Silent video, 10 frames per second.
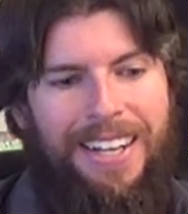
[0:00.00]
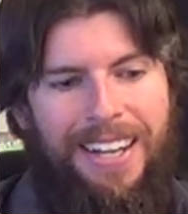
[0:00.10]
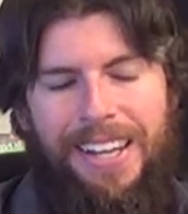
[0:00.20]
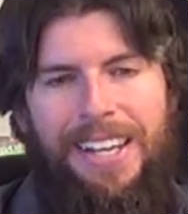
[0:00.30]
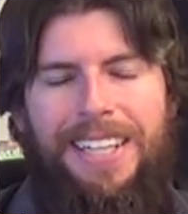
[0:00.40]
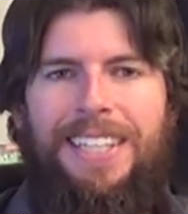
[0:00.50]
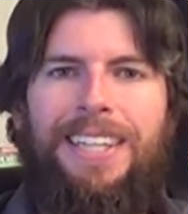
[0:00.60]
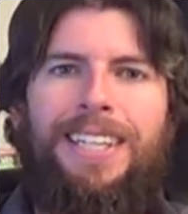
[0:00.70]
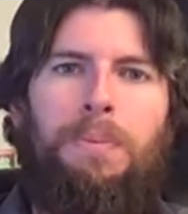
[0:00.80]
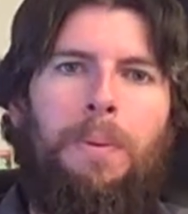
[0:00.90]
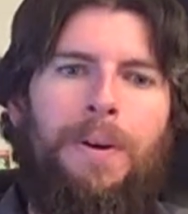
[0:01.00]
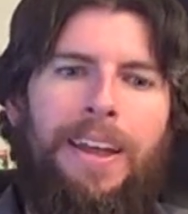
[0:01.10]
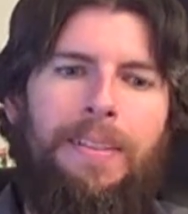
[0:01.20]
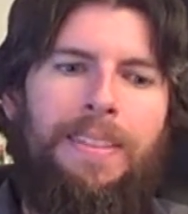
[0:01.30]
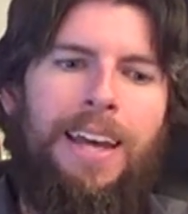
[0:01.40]
And it's at this
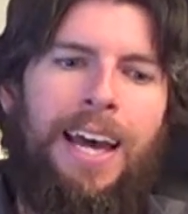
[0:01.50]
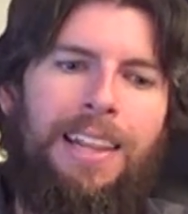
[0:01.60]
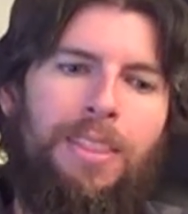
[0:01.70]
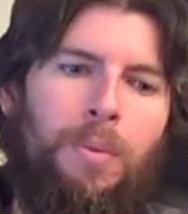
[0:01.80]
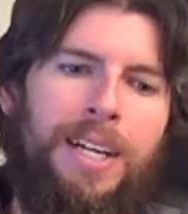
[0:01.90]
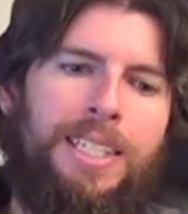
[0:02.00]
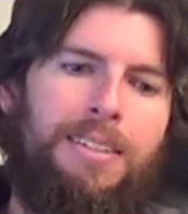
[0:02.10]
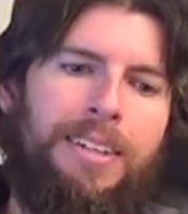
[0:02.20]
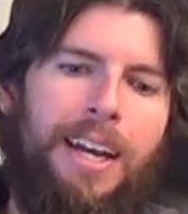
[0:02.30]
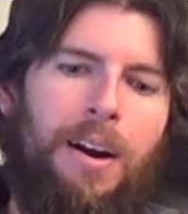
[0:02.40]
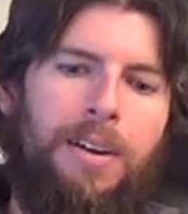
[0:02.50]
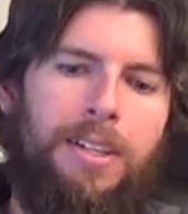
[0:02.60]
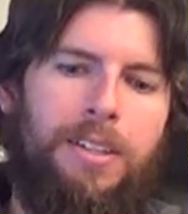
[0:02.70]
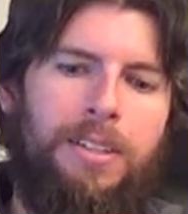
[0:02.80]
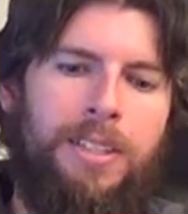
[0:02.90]
point that the rest of the
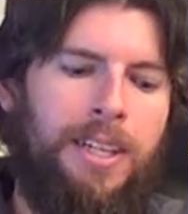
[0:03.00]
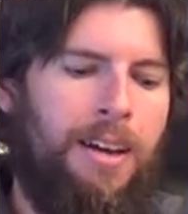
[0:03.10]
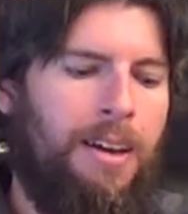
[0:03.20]
characters,